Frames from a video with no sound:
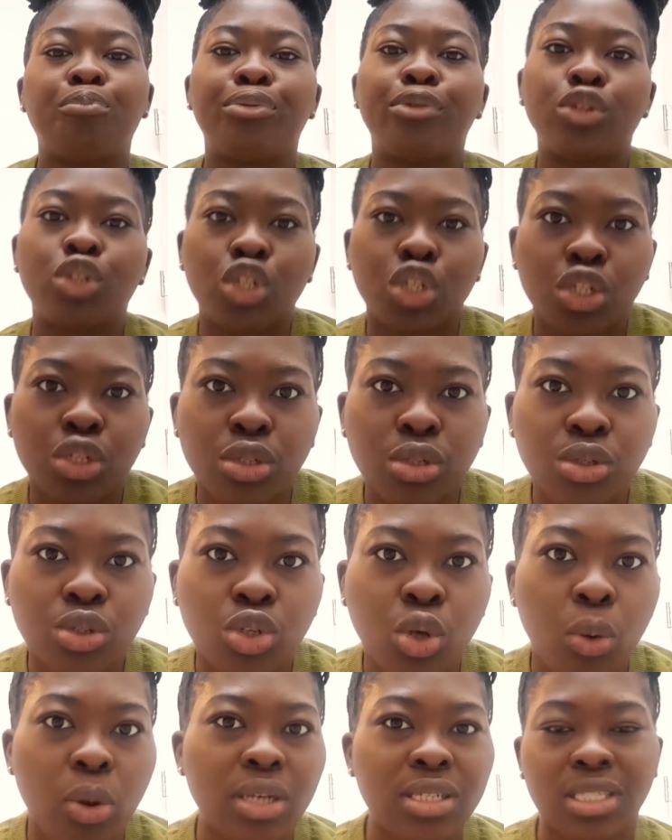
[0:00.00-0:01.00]
pushed
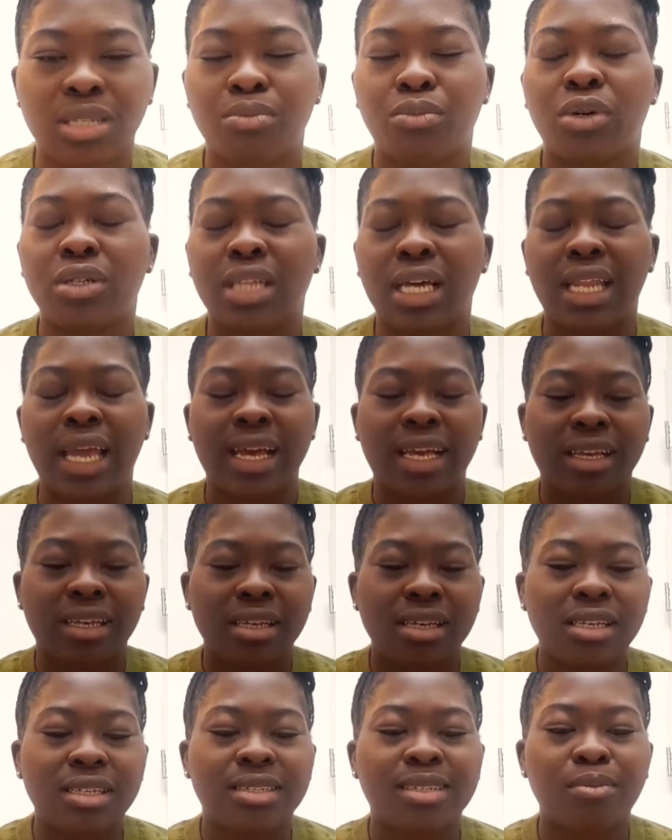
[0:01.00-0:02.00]
towards the mother
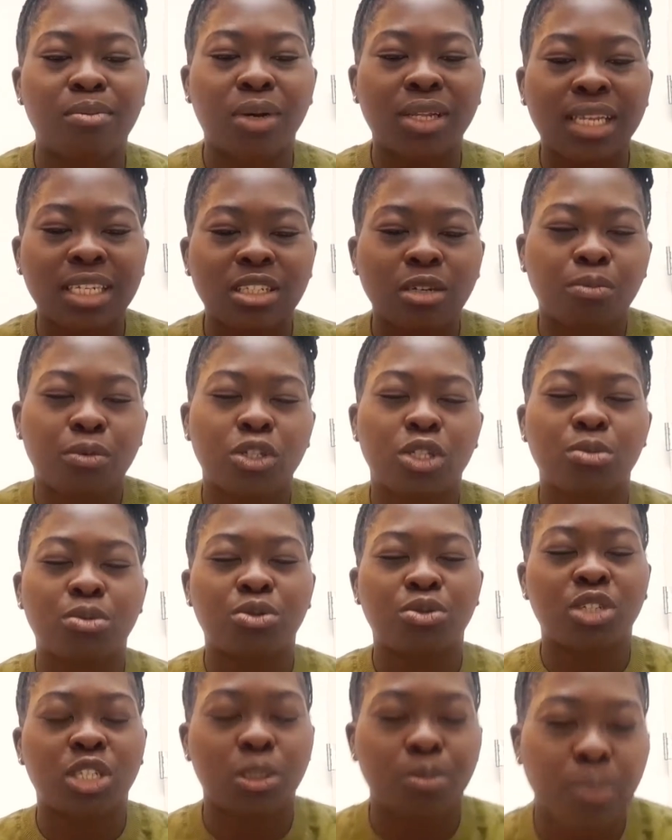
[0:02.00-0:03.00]
like is the mother supposed to be
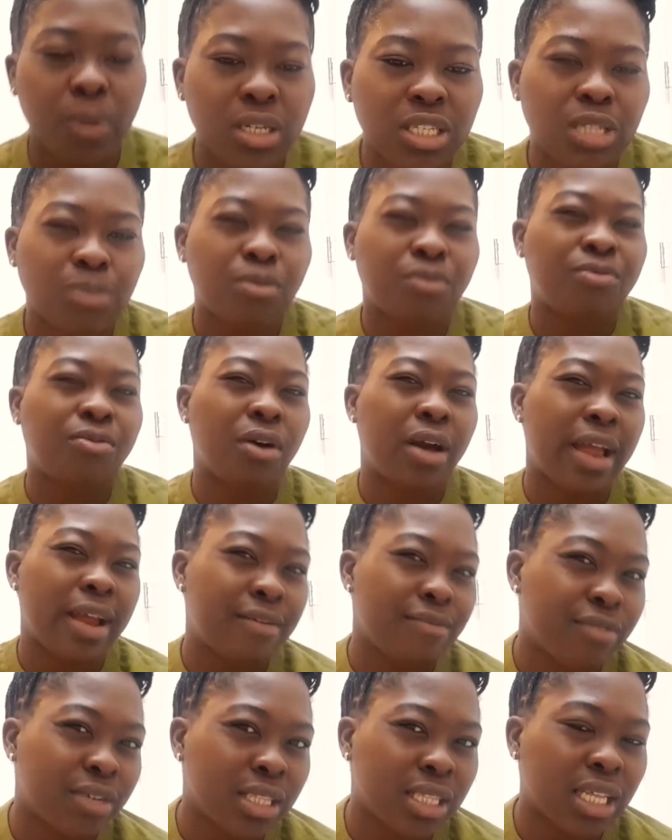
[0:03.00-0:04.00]
responsible for
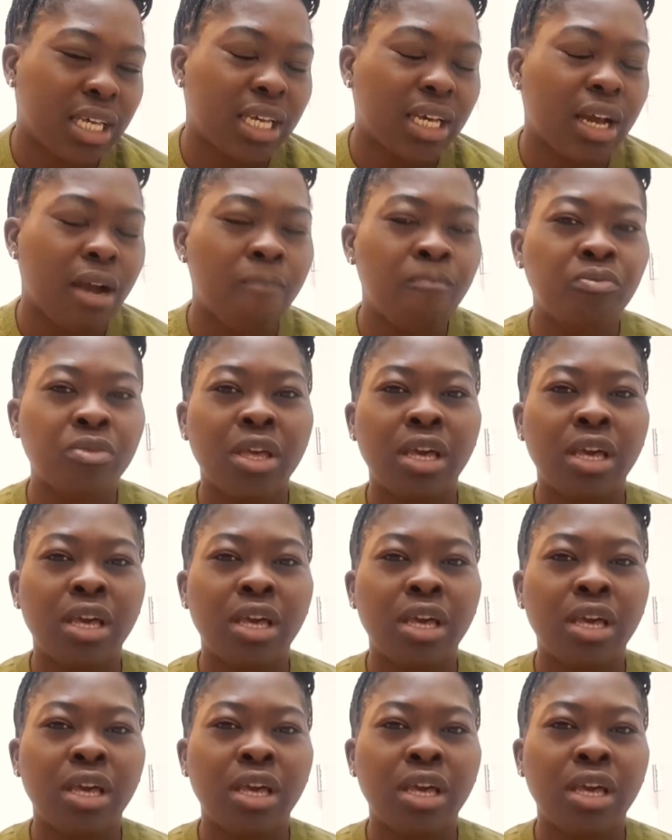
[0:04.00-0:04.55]
everything